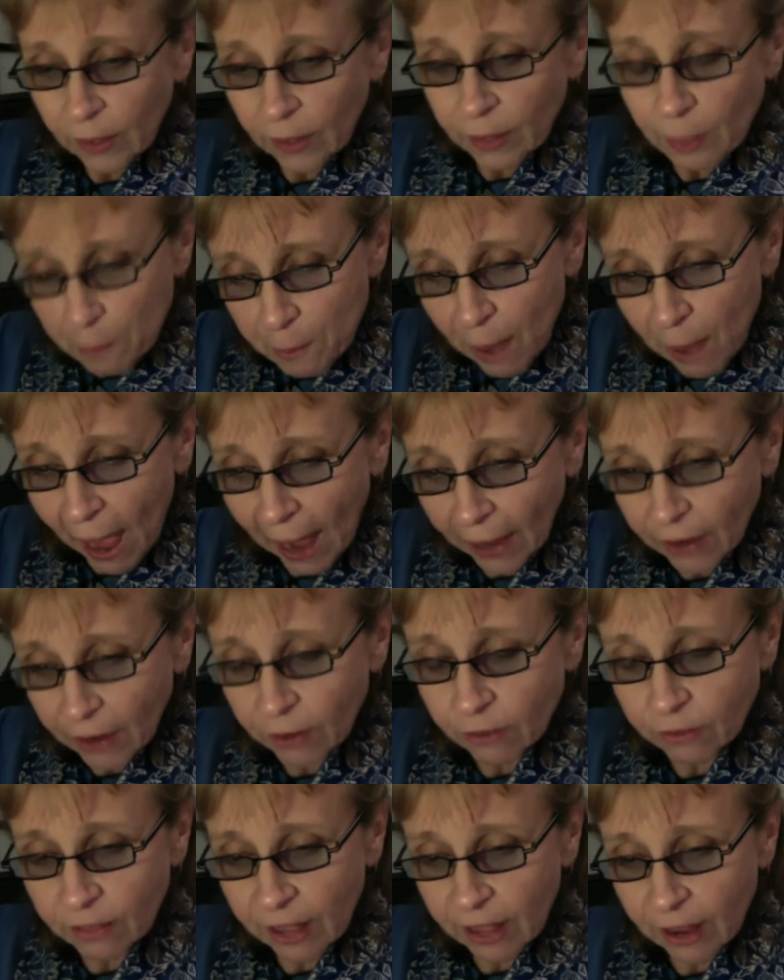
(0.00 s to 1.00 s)
the back
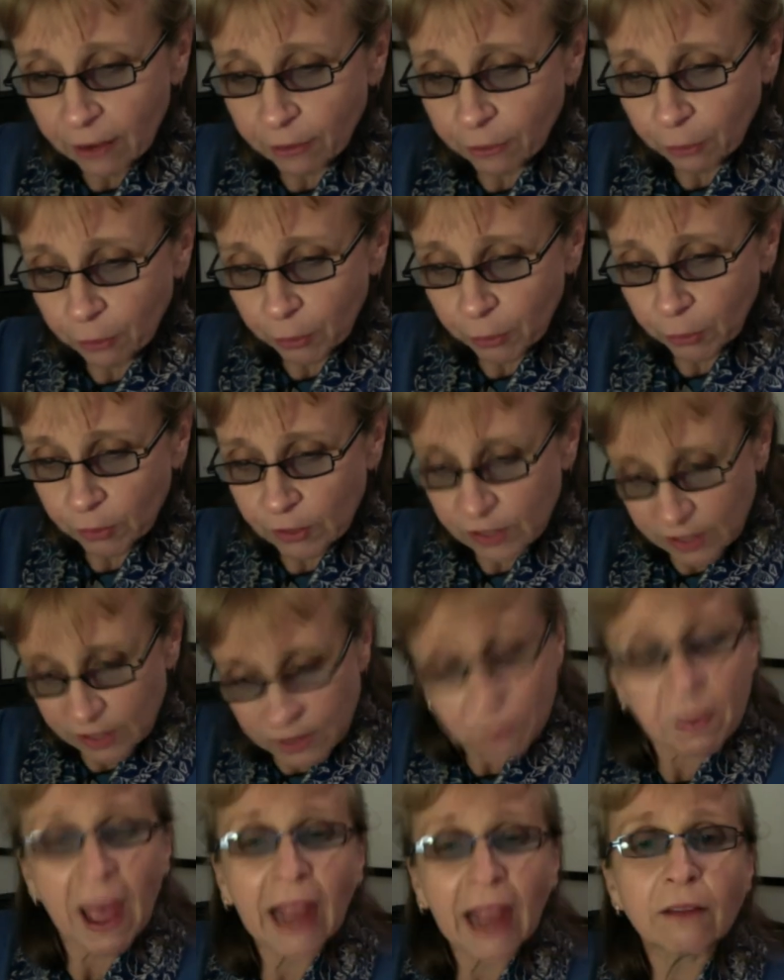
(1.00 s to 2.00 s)
of their foot or just
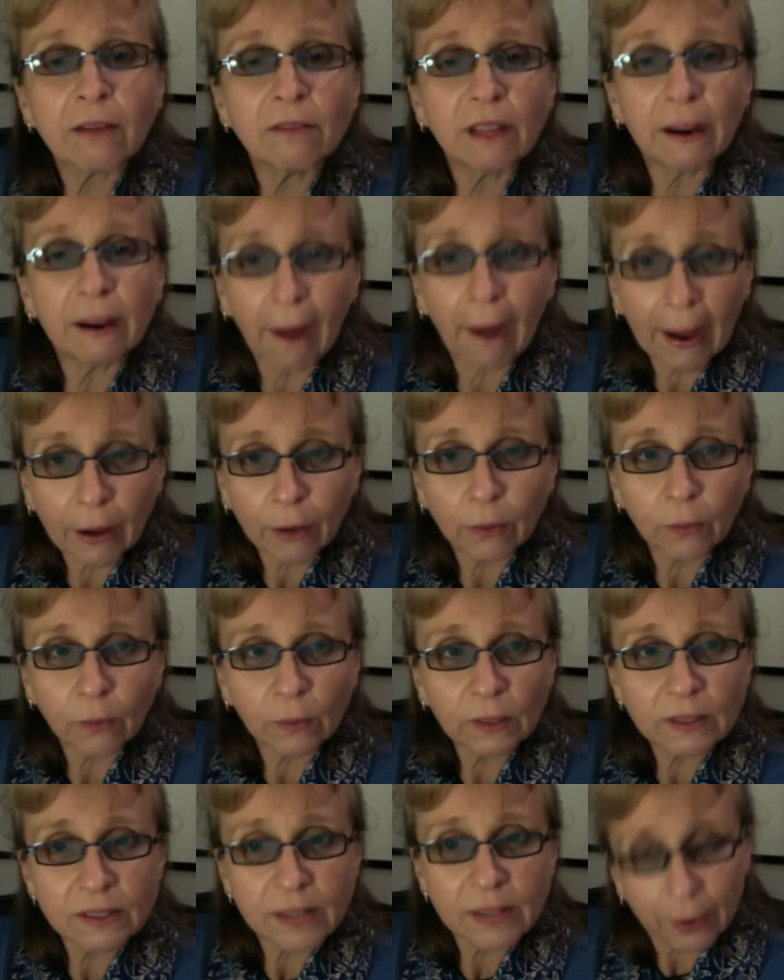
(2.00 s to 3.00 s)
the back of their
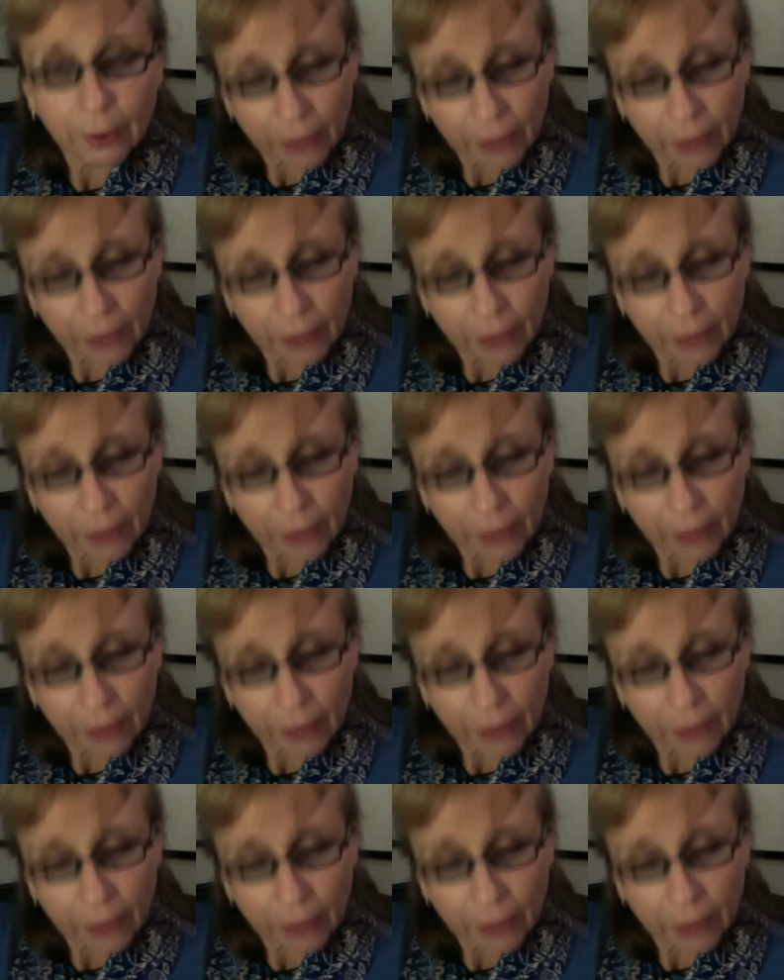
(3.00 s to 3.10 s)
ankle and say,